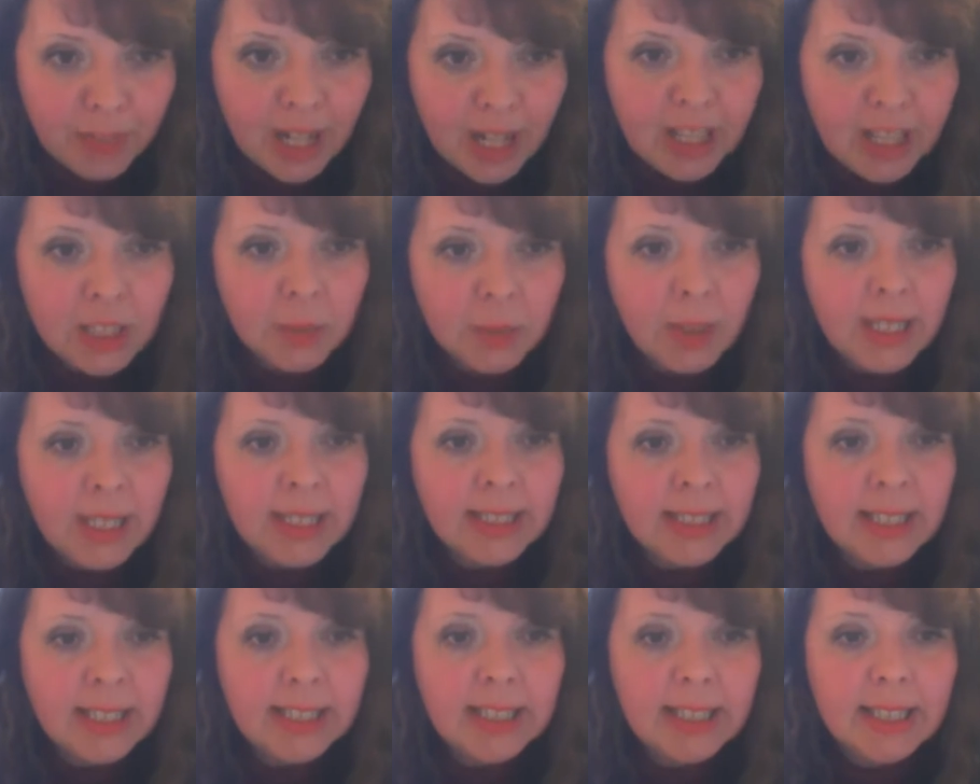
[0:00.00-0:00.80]
As well
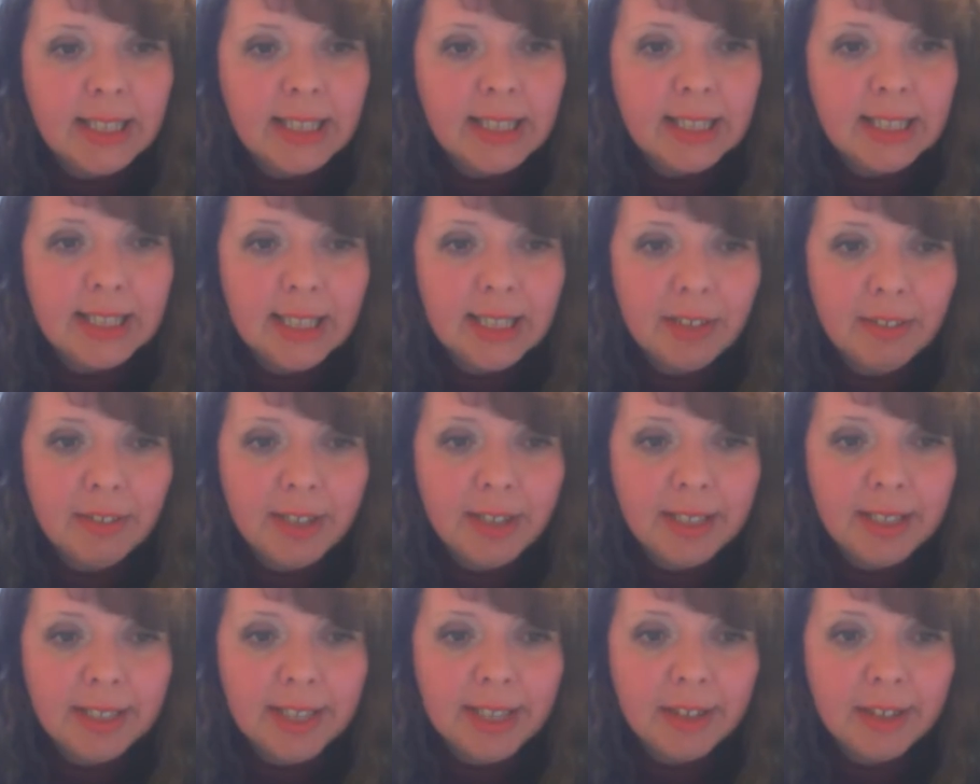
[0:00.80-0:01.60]
as this is a
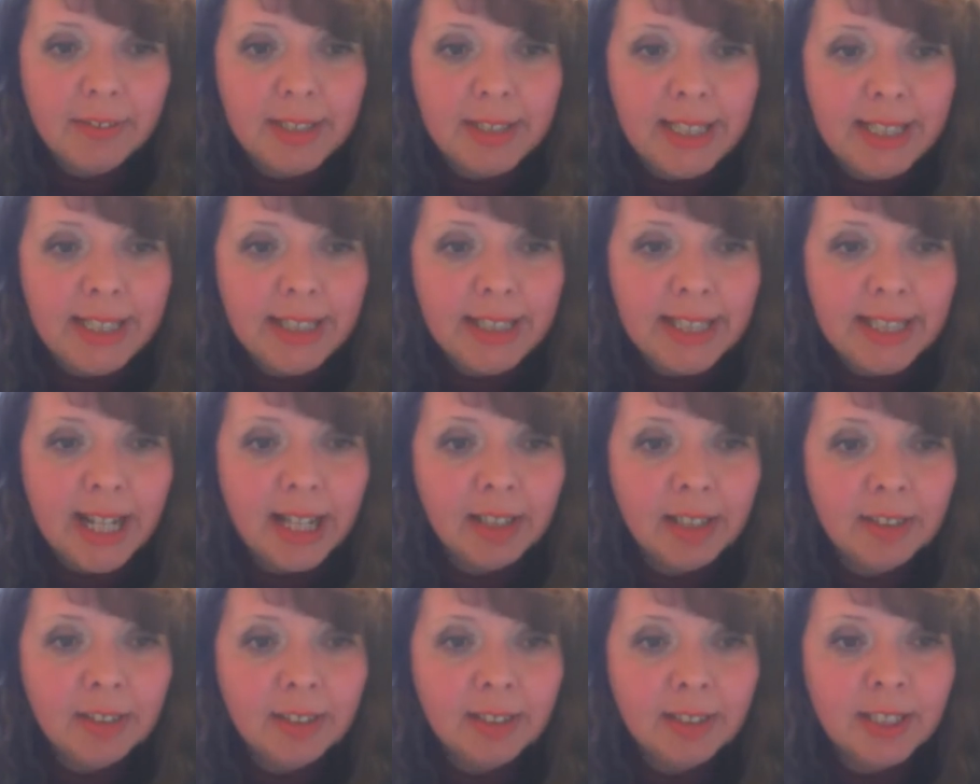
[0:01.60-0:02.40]
series of
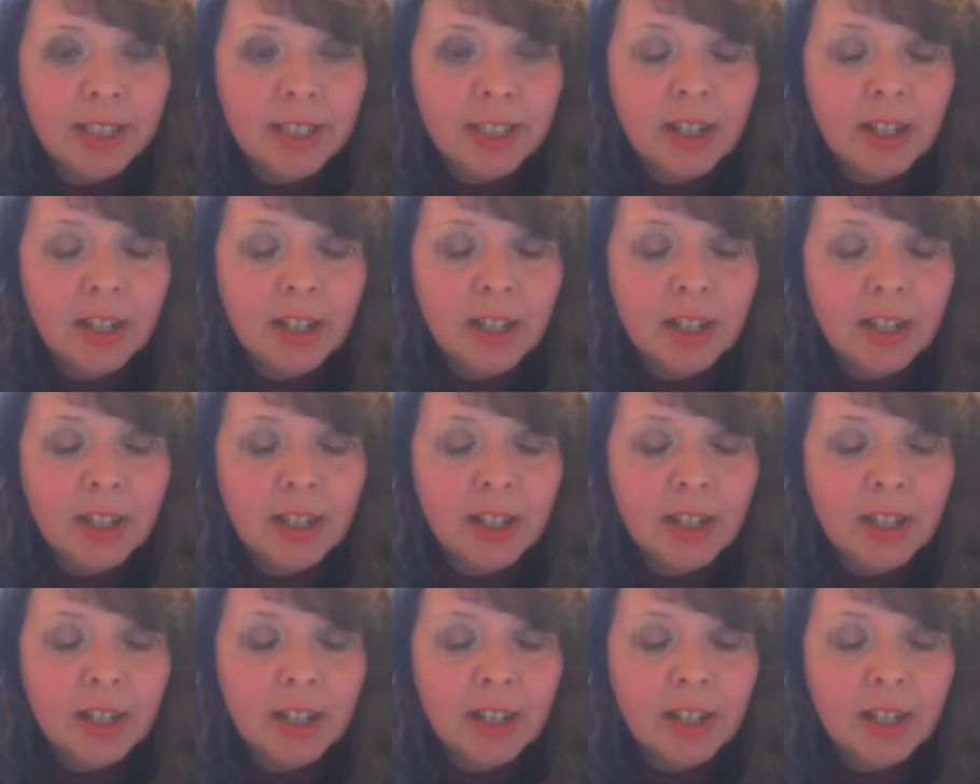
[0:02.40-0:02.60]
detailed